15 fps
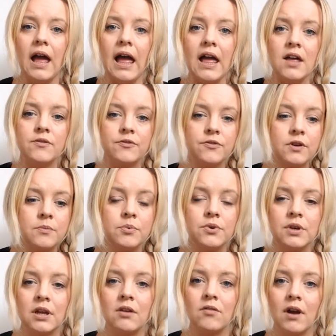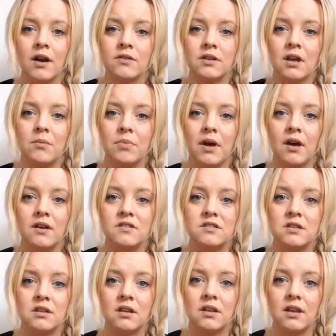everybody around that
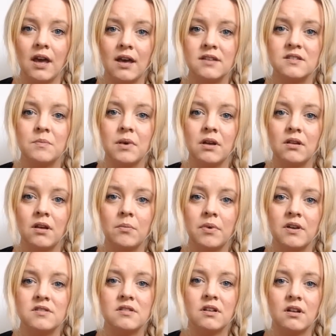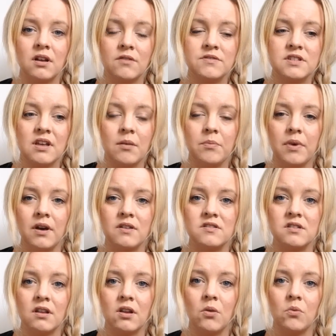person that cares about that person, that loves that
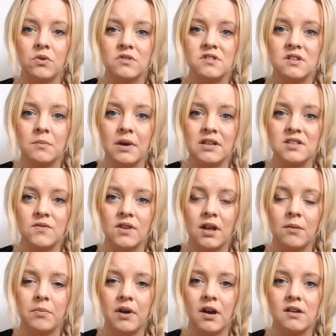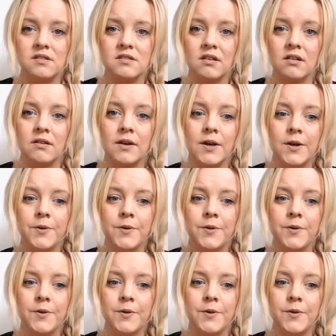person, that wants the best for that person,